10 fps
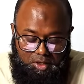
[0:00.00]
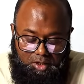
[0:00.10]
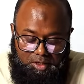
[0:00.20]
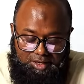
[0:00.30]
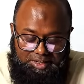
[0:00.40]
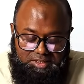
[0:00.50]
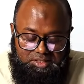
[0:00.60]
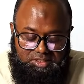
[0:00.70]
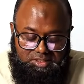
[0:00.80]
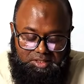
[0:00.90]
let
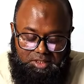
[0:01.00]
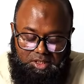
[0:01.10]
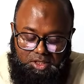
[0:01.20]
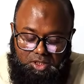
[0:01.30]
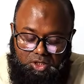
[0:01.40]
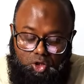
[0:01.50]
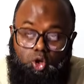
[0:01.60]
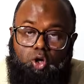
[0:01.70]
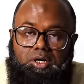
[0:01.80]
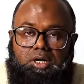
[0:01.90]
us
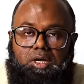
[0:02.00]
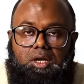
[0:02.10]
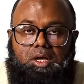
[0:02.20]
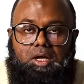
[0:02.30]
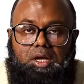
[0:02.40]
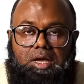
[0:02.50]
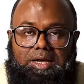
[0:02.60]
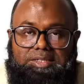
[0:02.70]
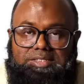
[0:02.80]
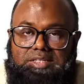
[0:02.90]
look at
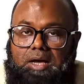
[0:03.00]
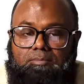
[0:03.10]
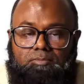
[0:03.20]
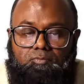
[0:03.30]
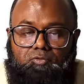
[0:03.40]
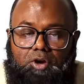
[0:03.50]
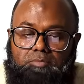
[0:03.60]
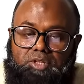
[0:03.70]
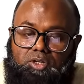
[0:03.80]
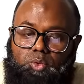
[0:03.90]
a sum from
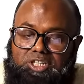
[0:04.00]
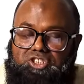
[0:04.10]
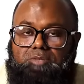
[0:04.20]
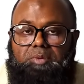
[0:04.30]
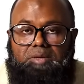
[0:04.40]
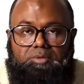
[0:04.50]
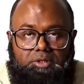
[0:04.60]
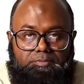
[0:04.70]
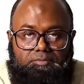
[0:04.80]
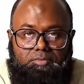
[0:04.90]
the question
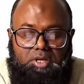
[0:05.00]
paper.